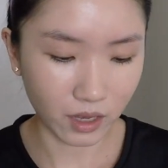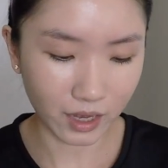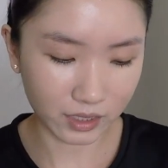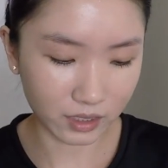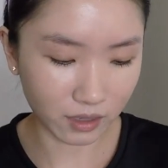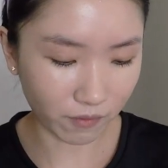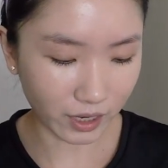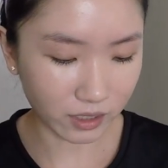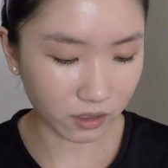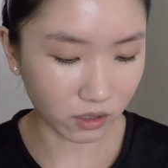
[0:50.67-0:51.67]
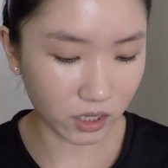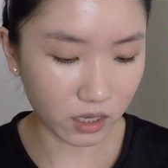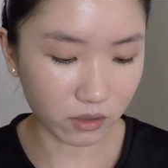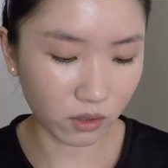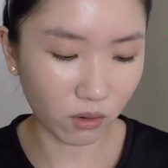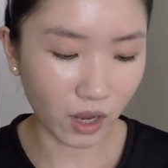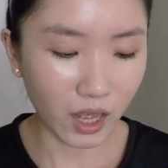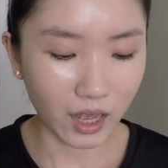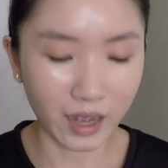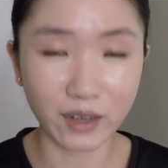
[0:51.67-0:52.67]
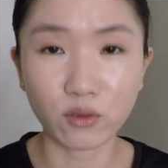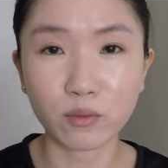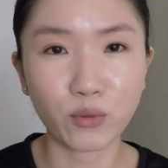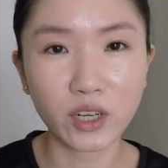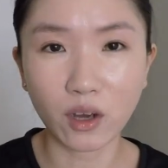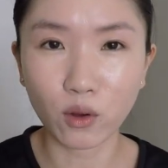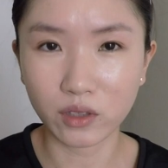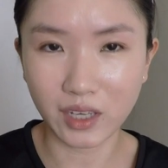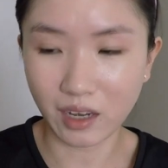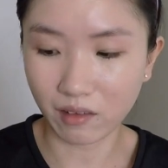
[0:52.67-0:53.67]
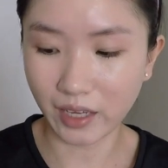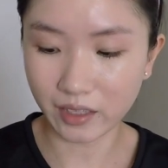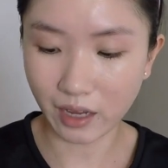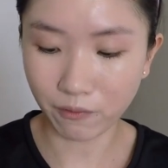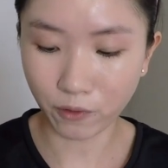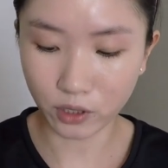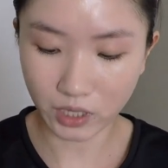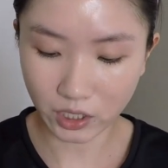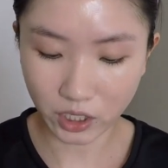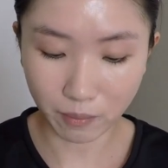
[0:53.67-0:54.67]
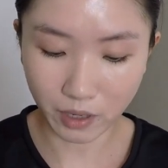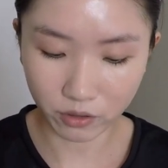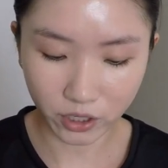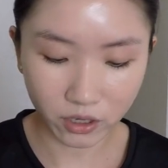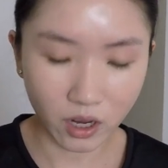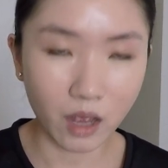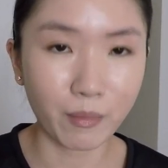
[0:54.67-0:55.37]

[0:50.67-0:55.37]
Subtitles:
Has a divider on it, so I could bring the whole thing out like that for a touch-up powder,